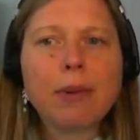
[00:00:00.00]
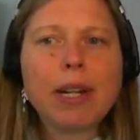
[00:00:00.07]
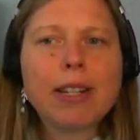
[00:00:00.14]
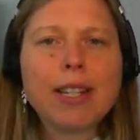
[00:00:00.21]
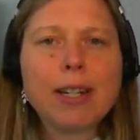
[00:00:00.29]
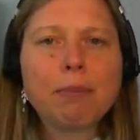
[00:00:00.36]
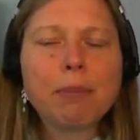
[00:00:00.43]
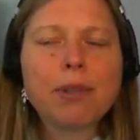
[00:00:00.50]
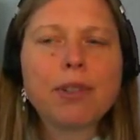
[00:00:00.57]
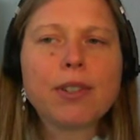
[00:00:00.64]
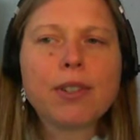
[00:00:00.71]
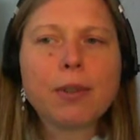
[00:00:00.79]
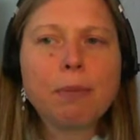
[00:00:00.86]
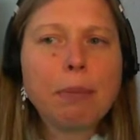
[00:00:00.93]

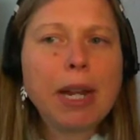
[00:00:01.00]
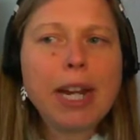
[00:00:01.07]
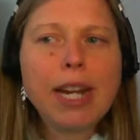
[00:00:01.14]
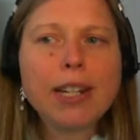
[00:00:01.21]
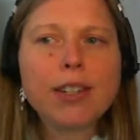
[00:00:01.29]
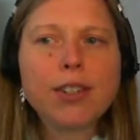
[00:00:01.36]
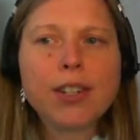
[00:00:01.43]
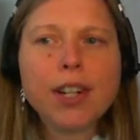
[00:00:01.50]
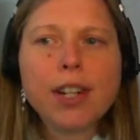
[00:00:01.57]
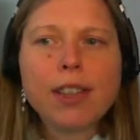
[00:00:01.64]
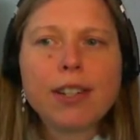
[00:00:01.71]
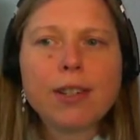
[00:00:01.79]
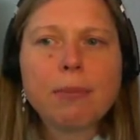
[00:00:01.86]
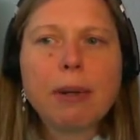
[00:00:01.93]
examples page
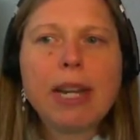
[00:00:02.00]
that's